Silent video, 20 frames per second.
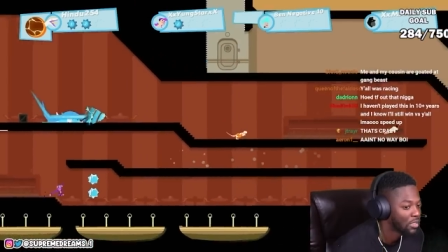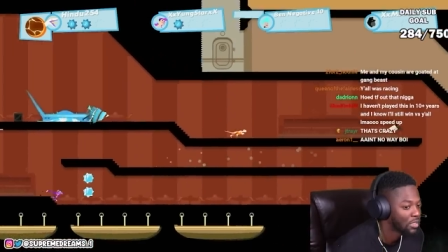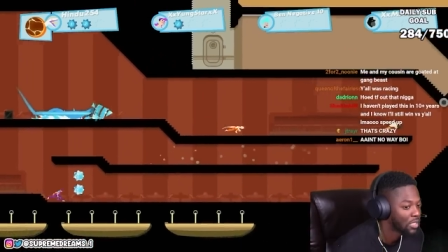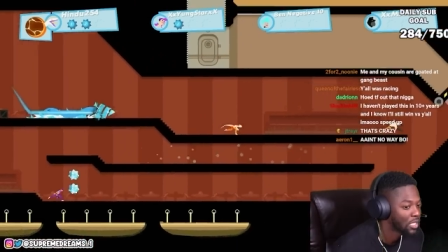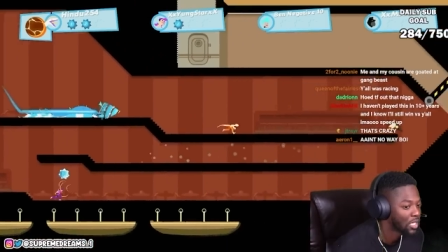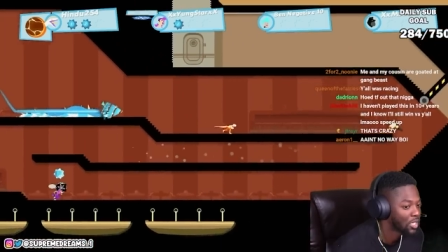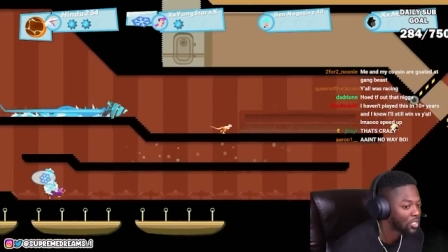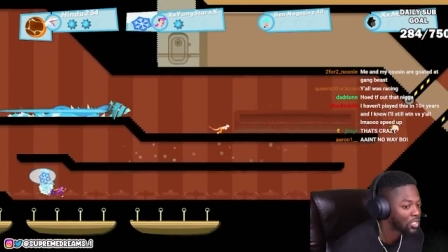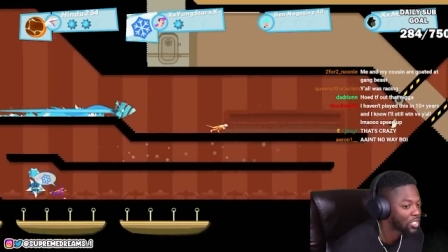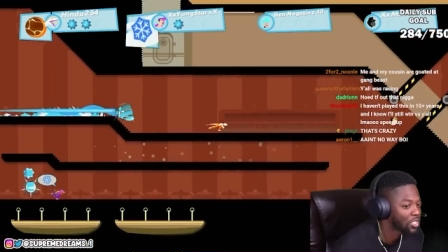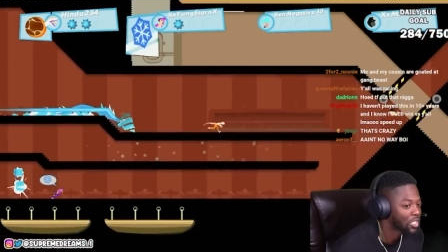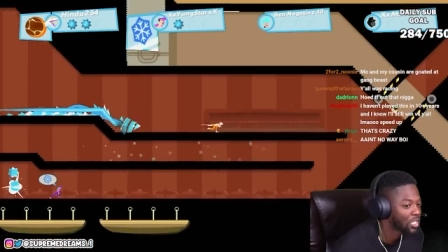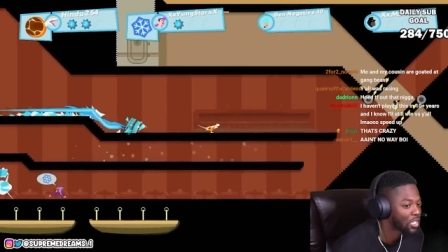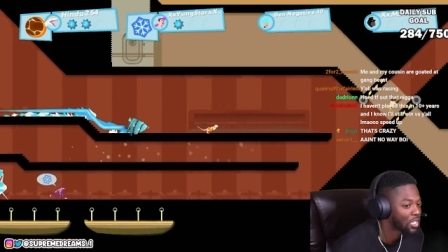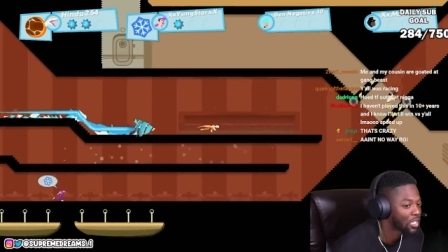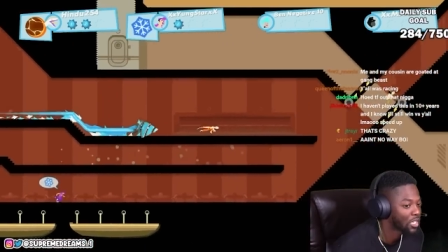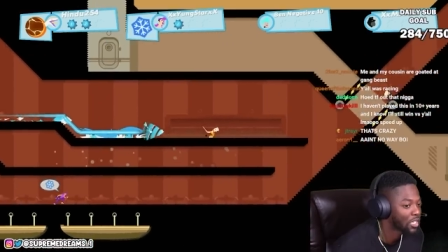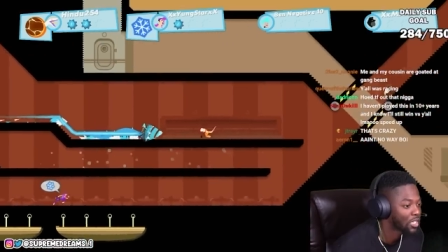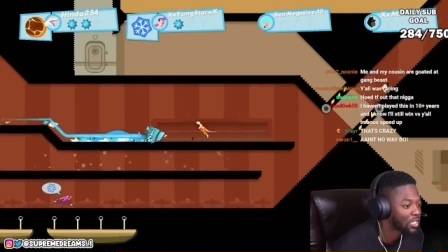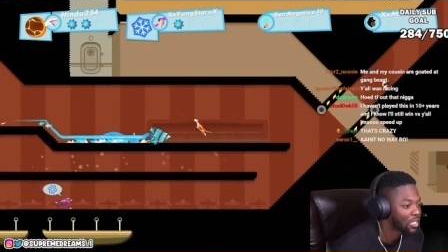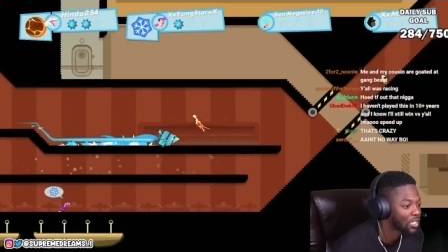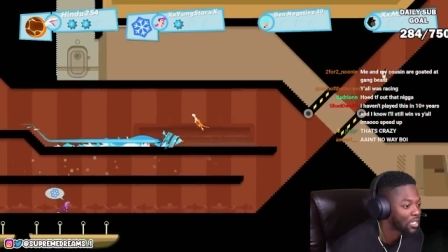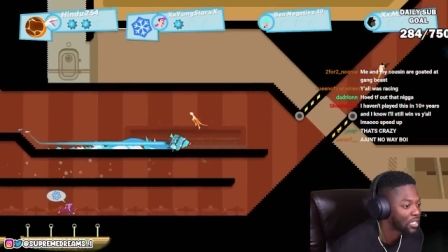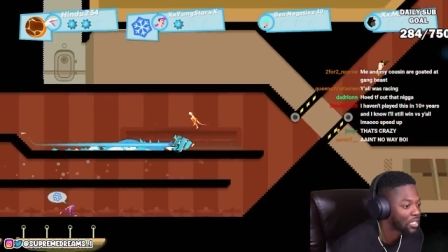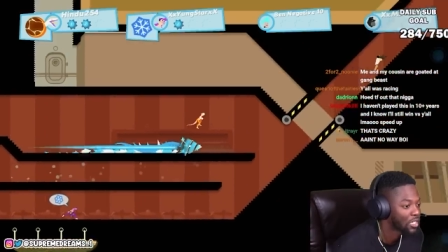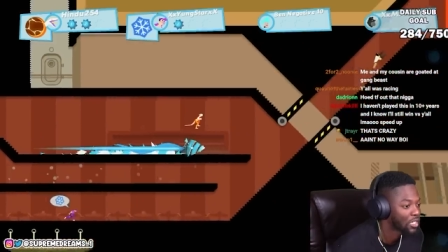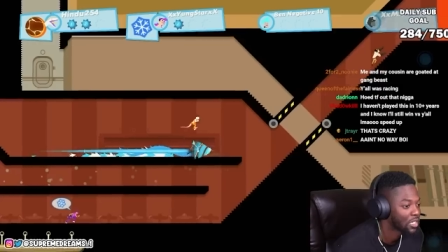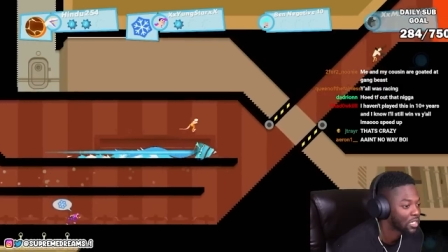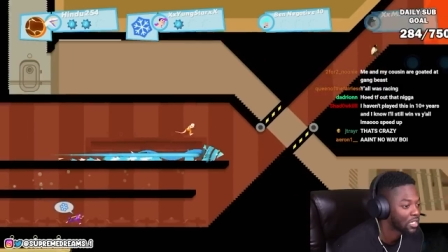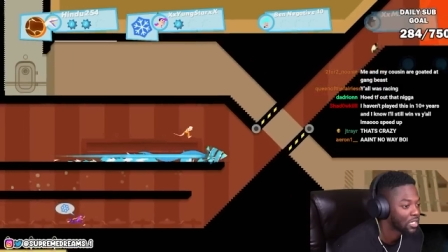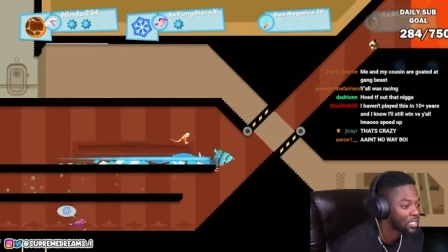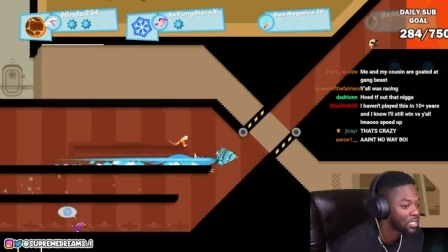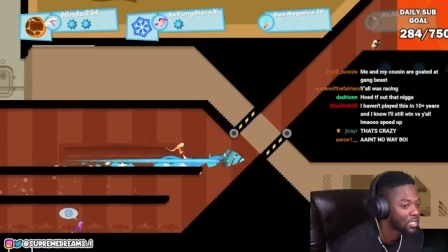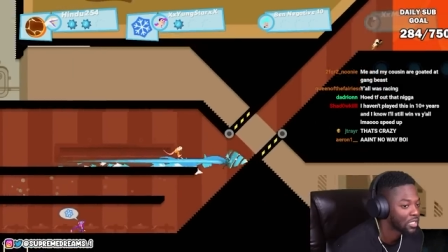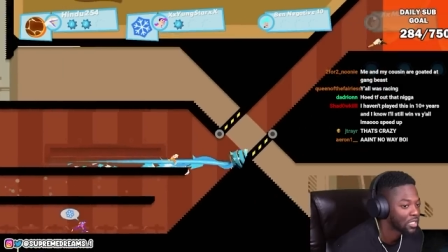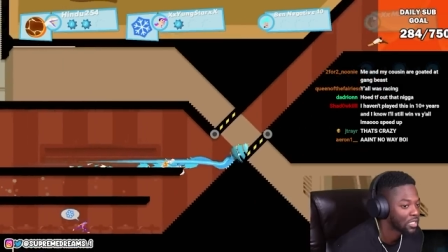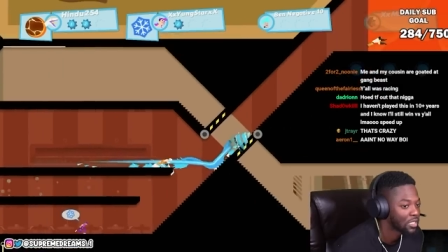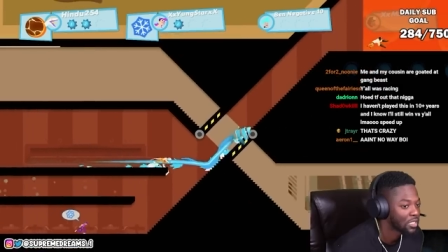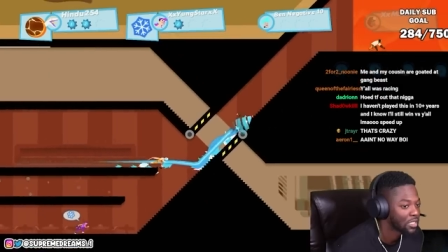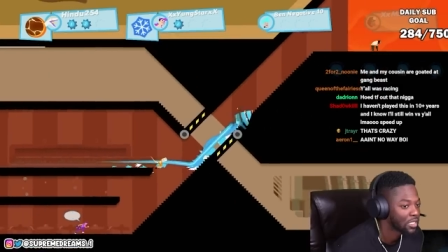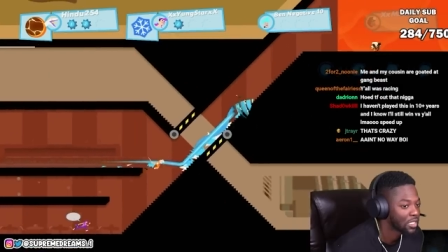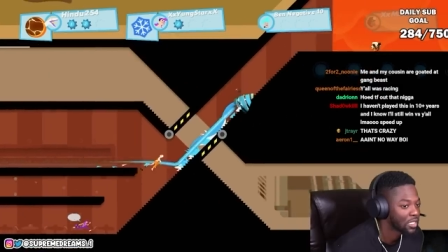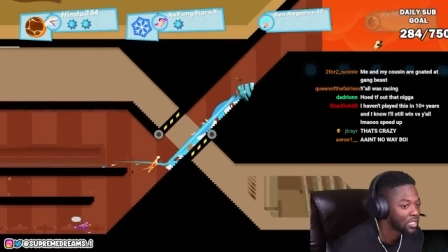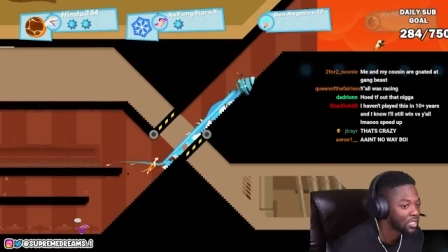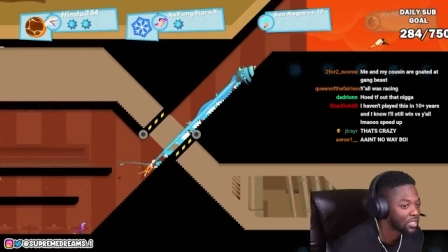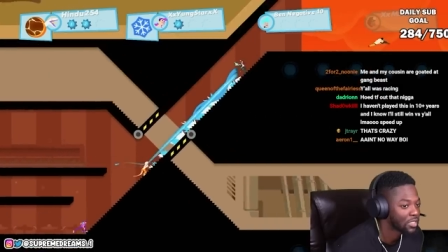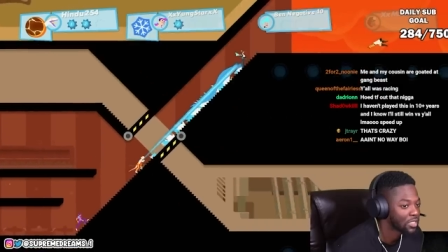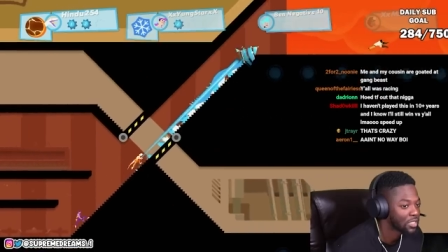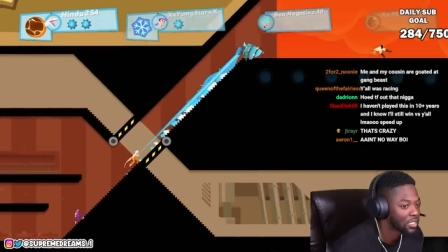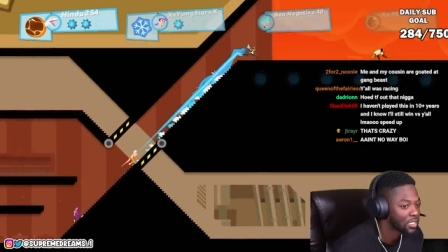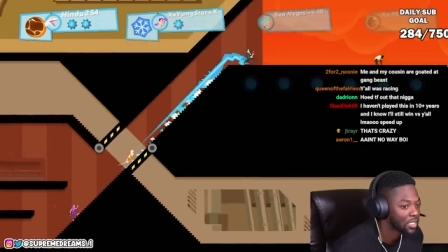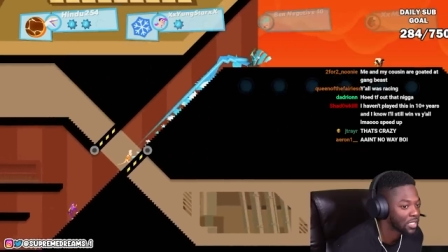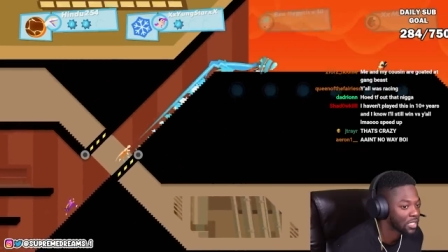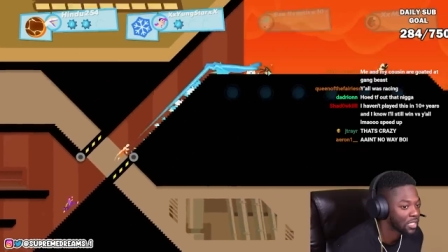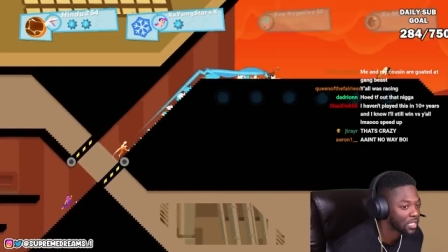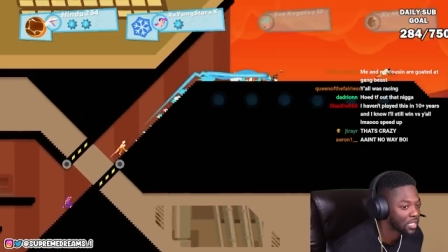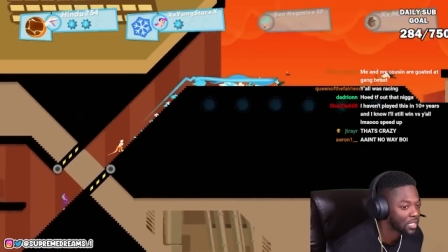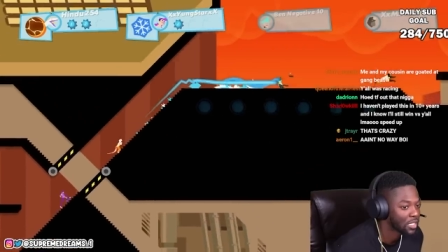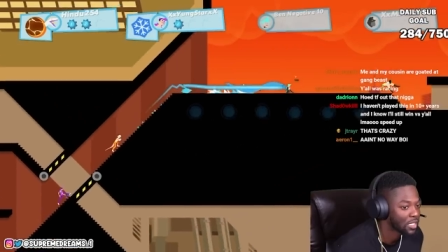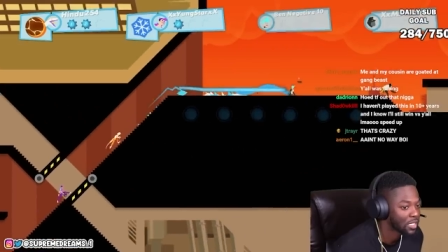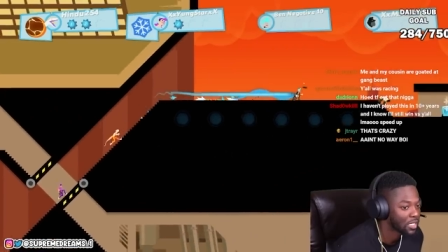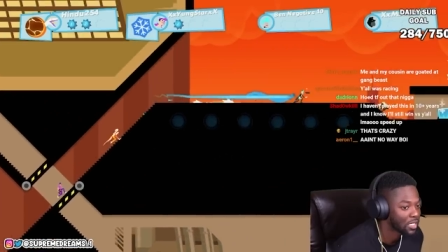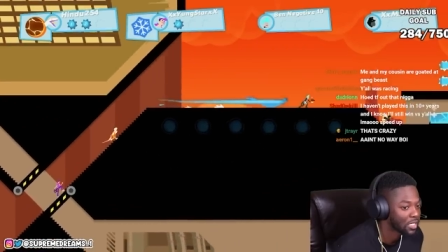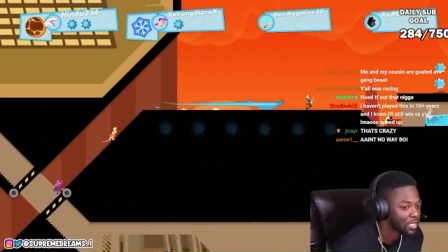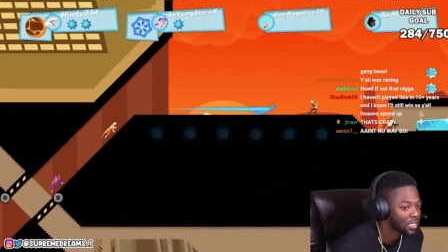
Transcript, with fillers: No, sir. No, Mark, what's sir. the Dark Lights?